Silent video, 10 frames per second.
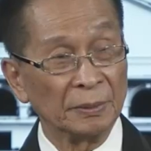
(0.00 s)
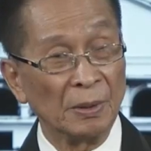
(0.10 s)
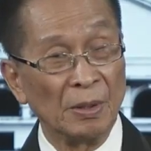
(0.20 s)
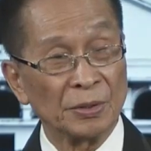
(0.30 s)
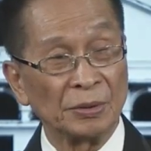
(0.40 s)

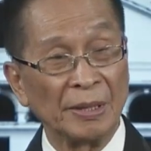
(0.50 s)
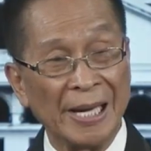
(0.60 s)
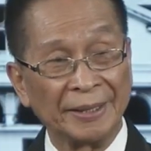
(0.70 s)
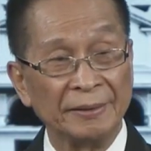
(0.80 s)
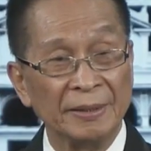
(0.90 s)
also
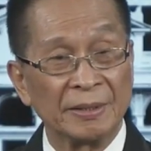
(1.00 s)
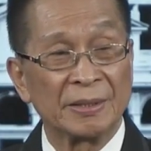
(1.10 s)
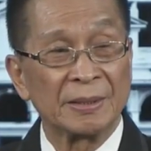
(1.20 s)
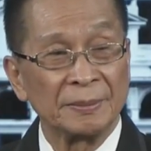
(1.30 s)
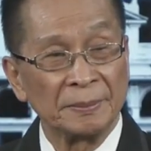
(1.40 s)
like
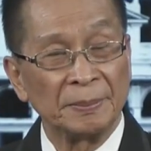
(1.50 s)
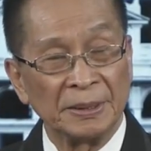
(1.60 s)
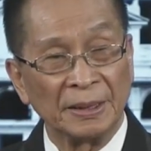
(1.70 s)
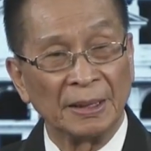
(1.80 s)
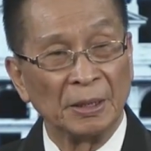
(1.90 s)
this
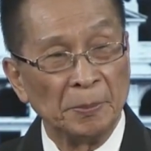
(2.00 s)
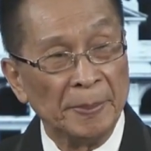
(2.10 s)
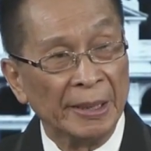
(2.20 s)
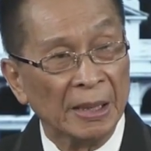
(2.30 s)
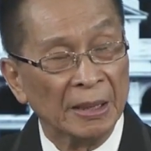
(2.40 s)
particular
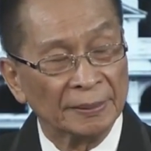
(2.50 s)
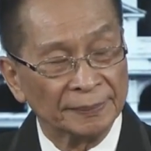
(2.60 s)
bill.